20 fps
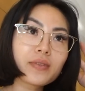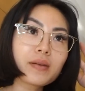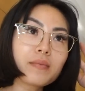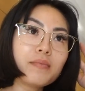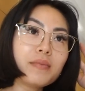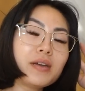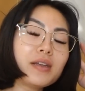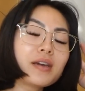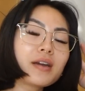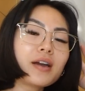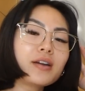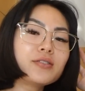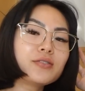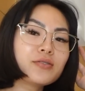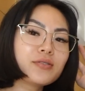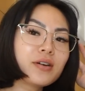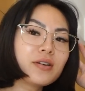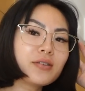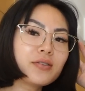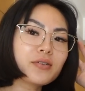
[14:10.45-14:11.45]
meaning I
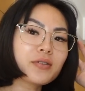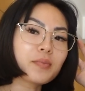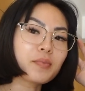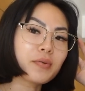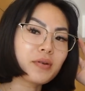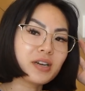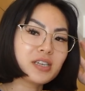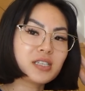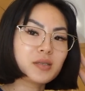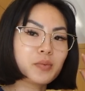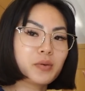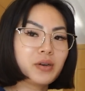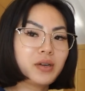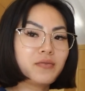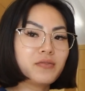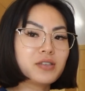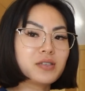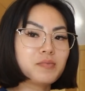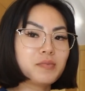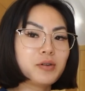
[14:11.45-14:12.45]
do not know the price point
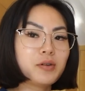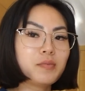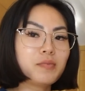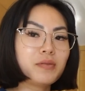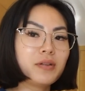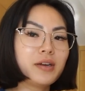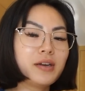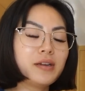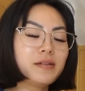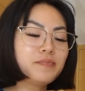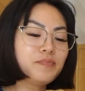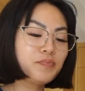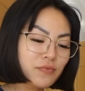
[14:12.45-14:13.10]
of this meal plan.